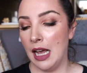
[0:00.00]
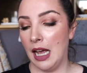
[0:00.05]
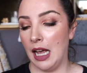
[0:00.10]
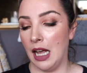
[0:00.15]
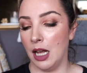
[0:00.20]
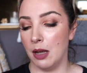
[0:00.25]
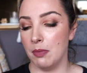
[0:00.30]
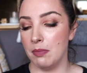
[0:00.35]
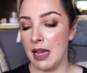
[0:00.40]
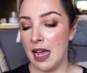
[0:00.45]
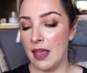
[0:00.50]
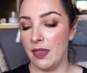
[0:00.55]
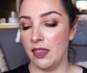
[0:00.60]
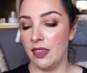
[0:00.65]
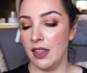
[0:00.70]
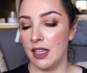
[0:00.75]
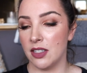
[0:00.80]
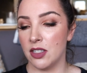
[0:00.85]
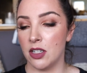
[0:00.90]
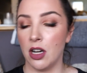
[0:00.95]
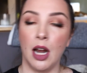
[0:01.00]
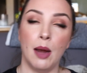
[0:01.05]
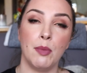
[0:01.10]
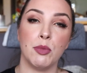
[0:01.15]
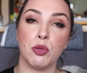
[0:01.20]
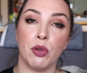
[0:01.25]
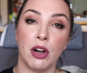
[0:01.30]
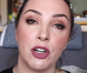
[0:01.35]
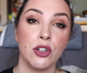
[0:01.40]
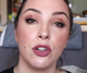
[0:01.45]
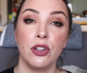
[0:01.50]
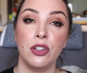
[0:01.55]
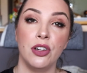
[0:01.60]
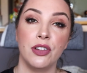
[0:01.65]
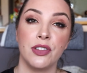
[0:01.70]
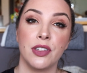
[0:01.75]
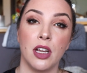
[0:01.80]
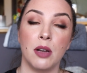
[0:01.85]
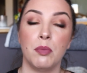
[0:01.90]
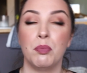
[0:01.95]
Um, and then there's times where I do
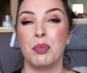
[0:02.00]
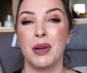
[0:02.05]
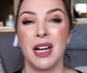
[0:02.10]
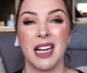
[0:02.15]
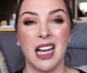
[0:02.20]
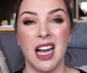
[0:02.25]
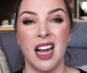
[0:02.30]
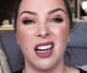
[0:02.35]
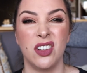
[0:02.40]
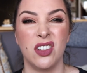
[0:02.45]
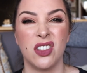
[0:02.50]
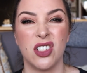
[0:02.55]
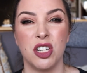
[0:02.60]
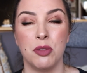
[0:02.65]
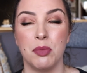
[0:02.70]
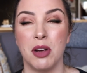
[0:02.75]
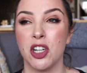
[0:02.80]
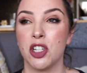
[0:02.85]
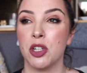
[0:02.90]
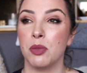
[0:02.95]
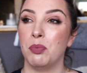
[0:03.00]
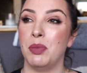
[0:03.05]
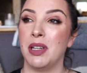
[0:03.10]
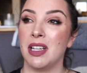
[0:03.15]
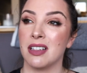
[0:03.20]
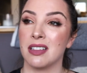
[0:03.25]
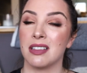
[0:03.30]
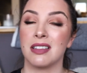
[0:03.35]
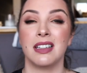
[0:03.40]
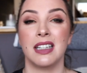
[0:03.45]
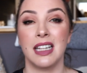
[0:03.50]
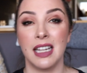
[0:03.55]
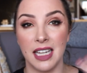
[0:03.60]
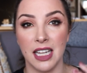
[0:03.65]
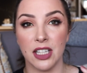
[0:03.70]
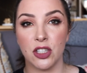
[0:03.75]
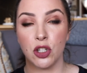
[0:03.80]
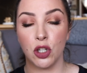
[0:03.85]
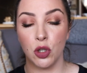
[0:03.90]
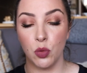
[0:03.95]
use it, but I can't use too much because it
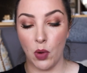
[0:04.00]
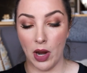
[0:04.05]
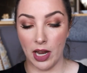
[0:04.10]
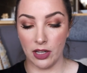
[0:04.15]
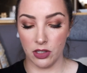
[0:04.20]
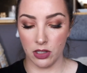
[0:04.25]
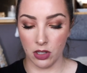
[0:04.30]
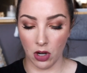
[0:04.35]
gets too wet.